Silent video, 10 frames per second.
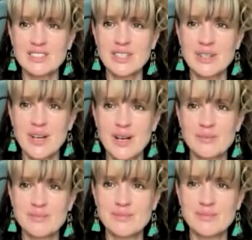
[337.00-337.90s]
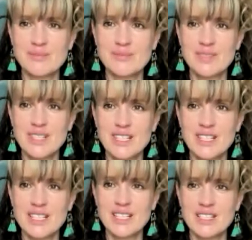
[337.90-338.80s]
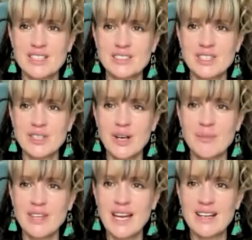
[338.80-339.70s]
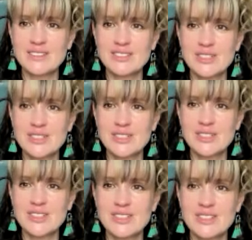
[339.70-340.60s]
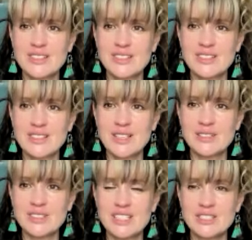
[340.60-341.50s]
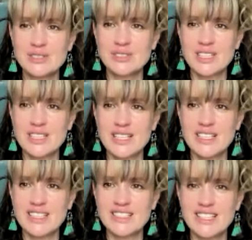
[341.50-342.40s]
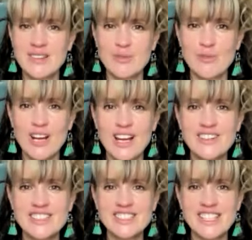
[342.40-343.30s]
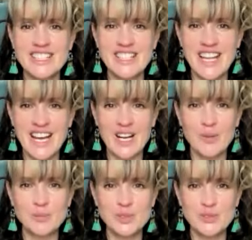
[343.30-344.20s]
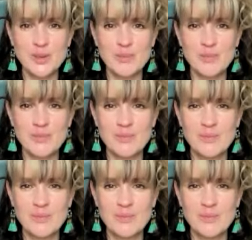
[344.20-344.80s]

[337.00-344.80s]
So you come down to those initial seekings, and then where is it that that comes from?